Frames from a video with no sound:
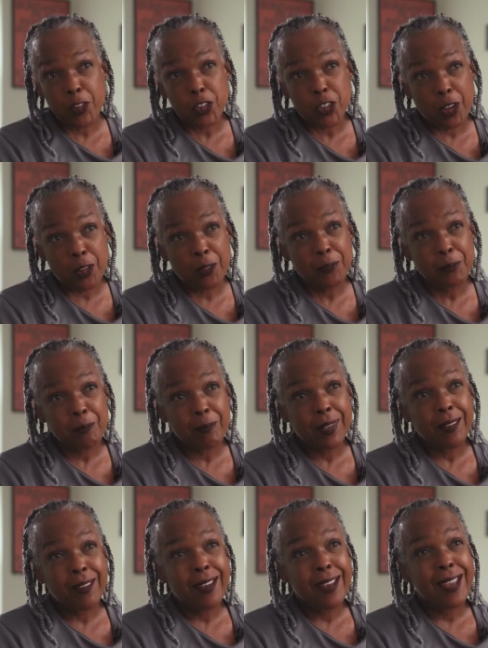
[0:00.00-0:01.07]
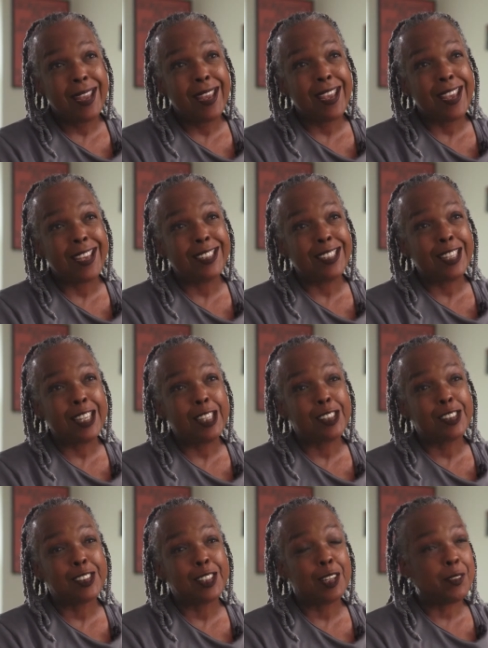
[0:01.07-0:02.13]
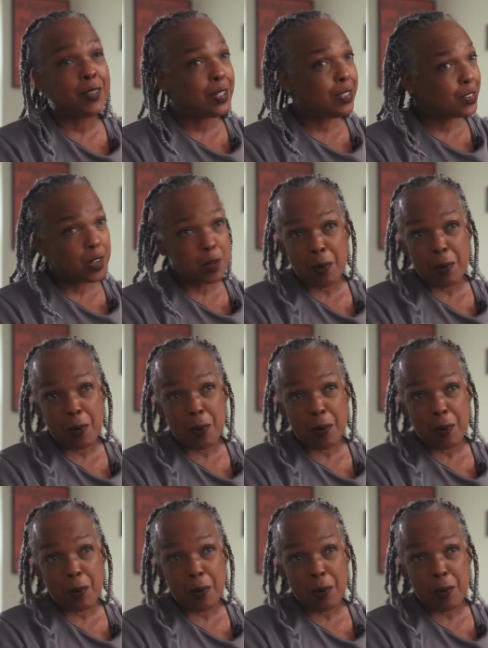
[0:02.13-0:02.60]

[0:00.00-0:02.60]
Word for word: years old, and he's living in his own